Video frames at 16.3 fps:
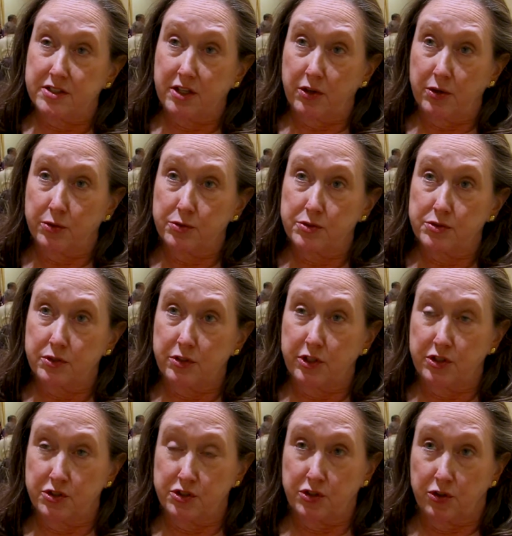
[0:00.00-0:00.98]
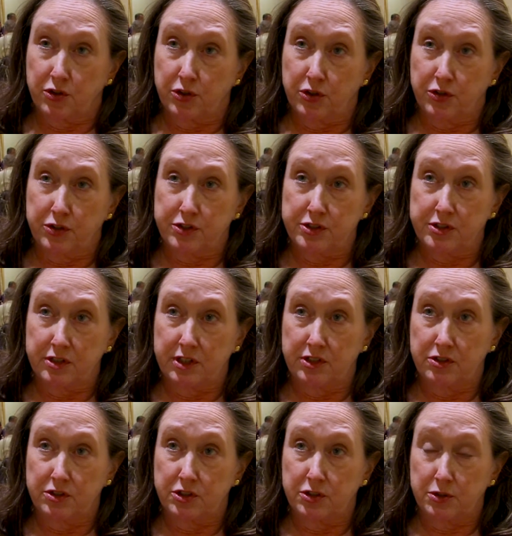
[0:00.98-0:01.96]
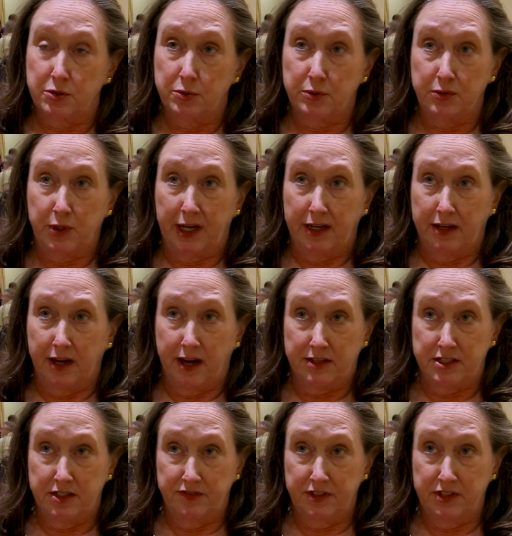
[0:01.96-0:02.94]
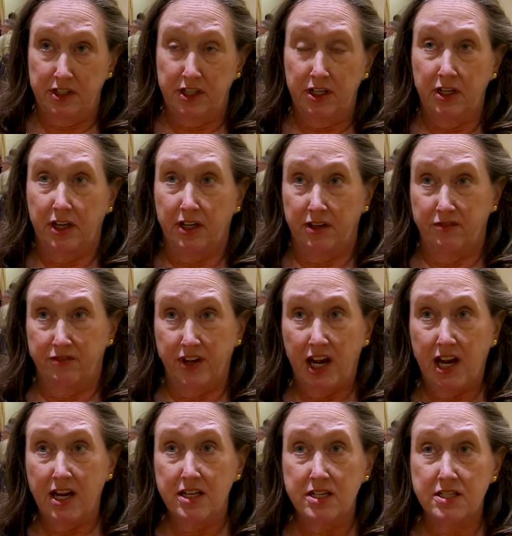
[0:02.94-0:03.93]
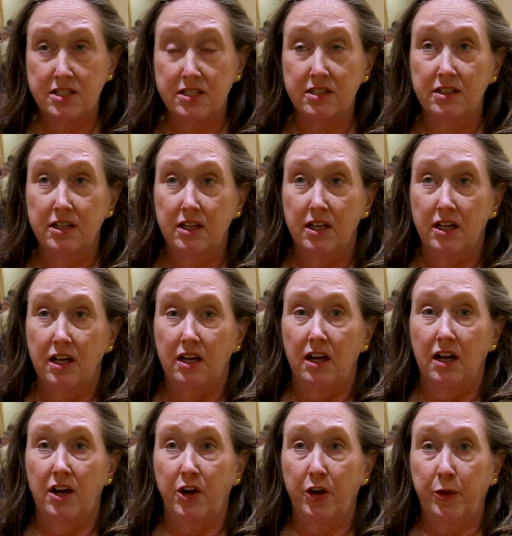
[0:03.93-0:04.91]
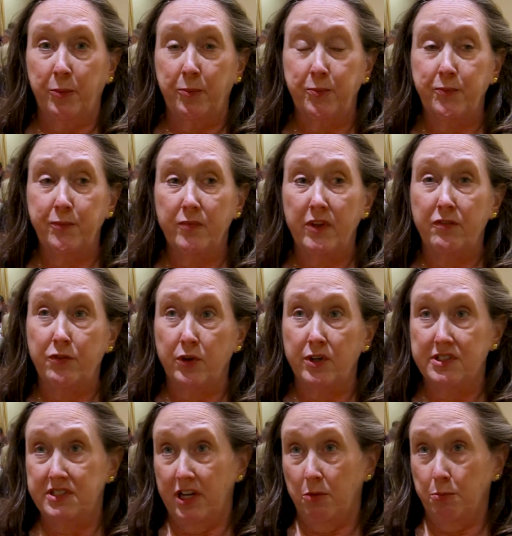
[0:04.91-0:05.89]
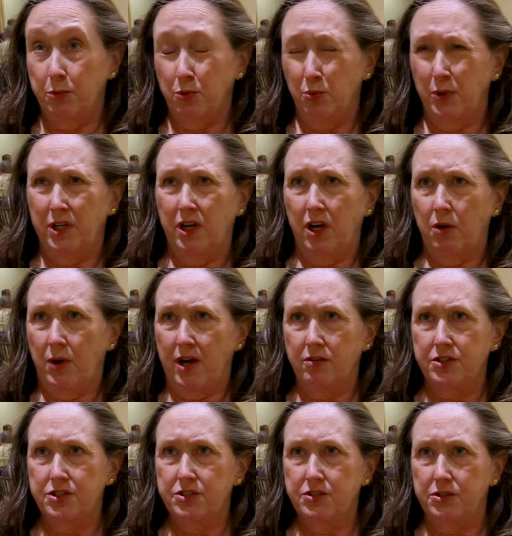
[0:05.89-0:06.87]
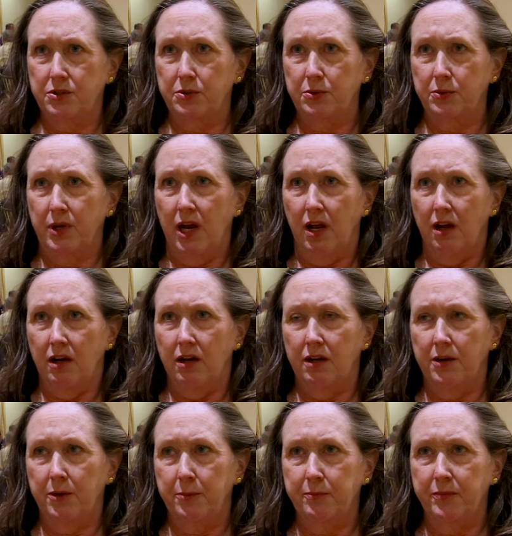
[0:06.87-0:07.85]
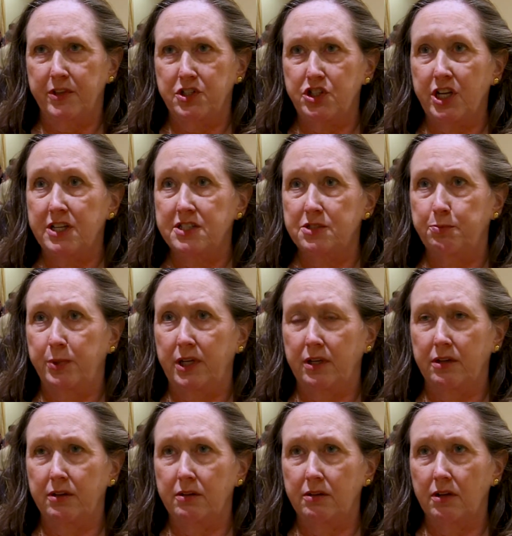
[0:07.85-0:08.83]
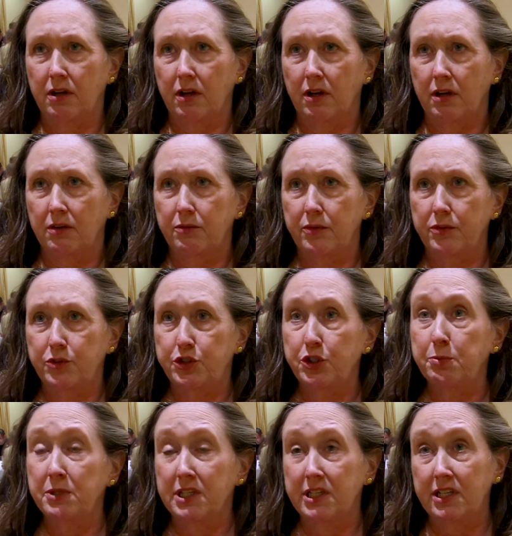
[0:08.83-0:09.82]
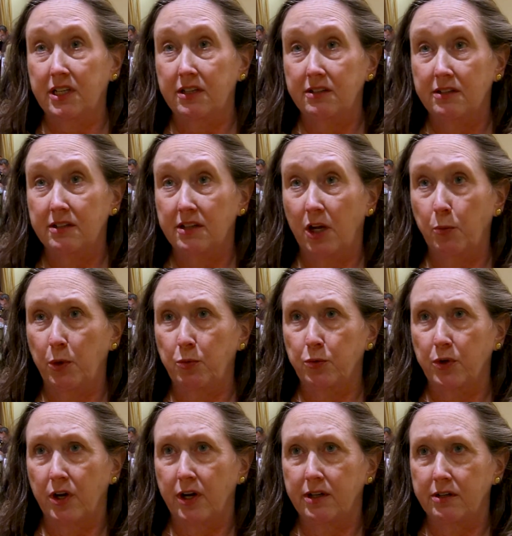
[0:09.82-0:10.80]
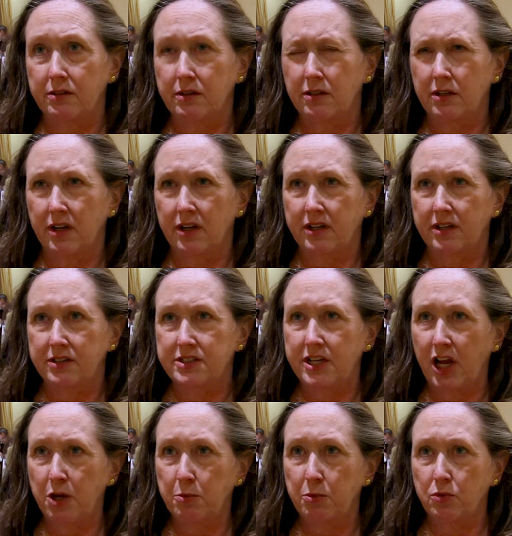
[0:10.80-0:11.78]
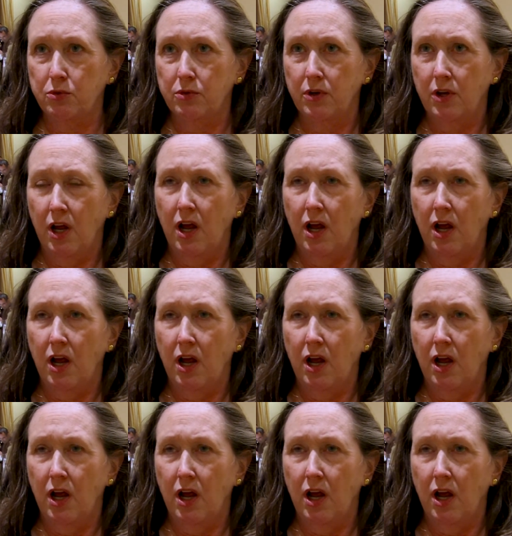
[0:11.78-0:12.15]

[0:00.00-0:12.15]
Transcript: those concerns into an activity, an event. Um, for example, we go out to um, the Chesapeake uh, Jubilee and we run a table